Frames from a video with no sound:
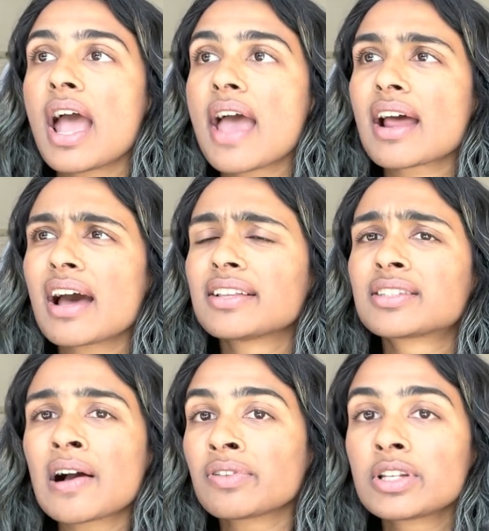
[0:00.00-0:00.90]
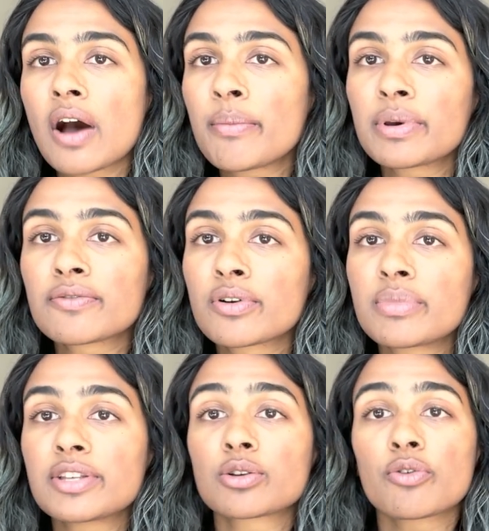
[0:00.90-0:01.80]
And it's definitely not been for
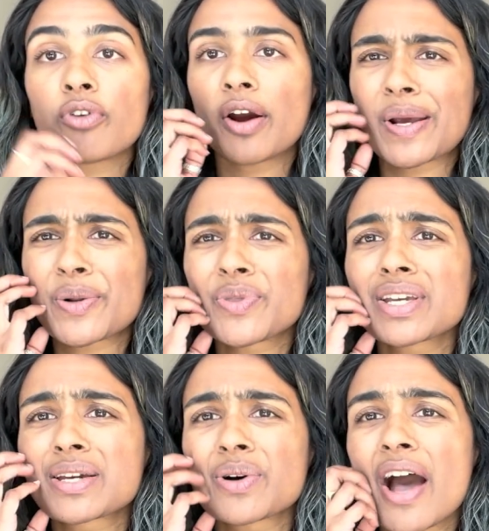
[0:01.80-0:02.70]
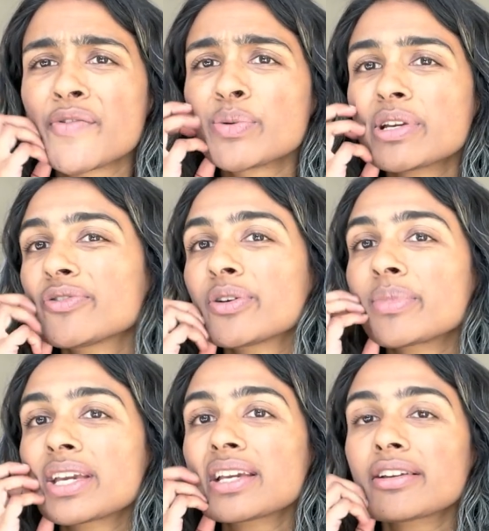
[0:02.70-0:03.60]
me so far. And I don't think it'll ever be for
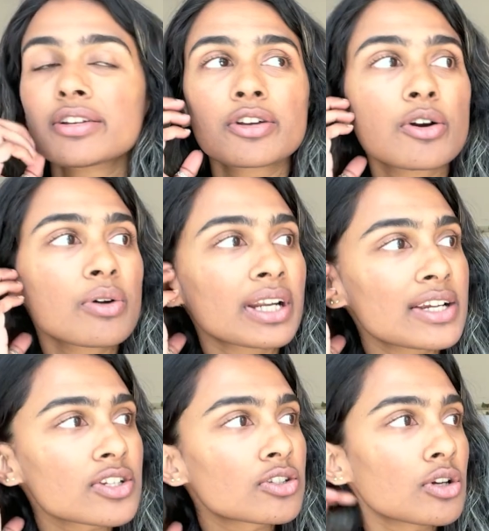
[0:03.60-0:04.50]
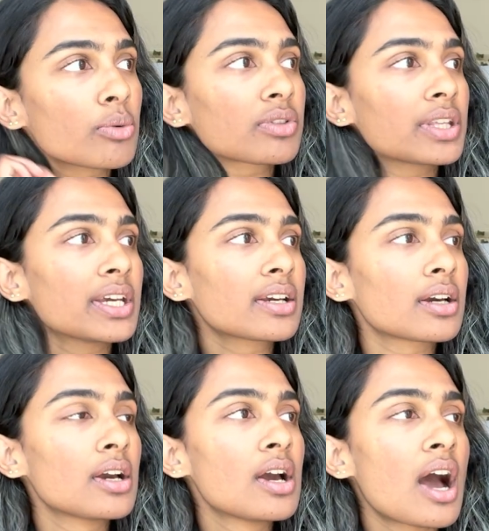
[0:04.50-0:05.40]
me, and I just don't think
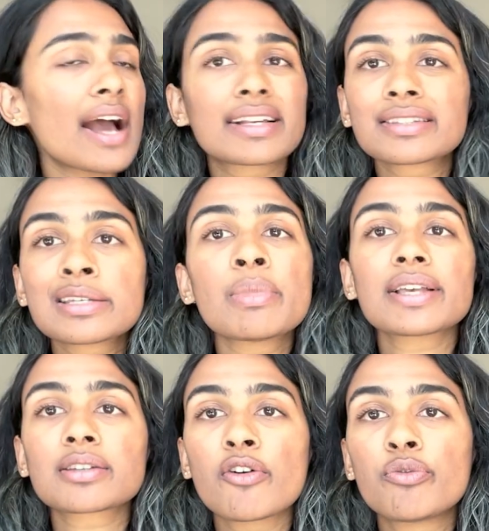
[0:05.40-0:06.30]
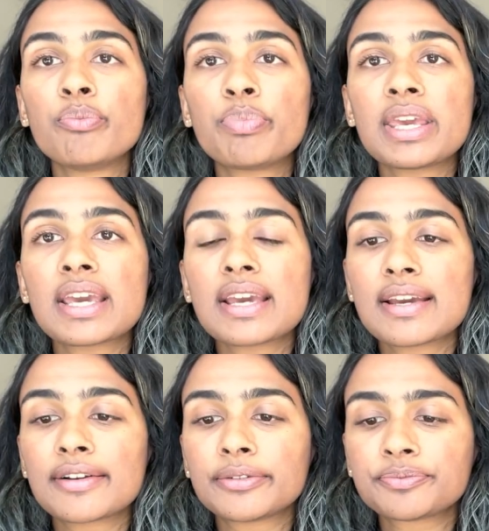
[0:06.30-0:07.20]
I can see myself
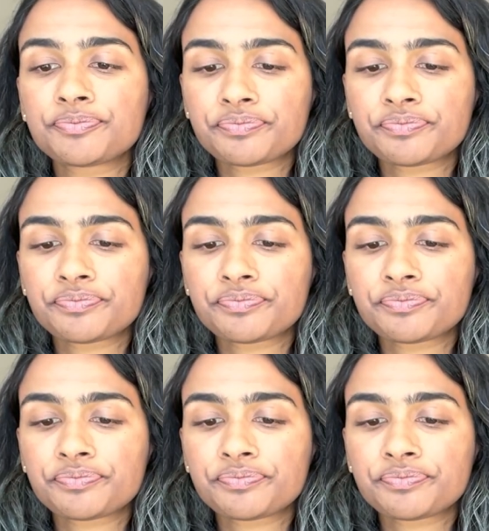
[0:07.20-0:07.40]
being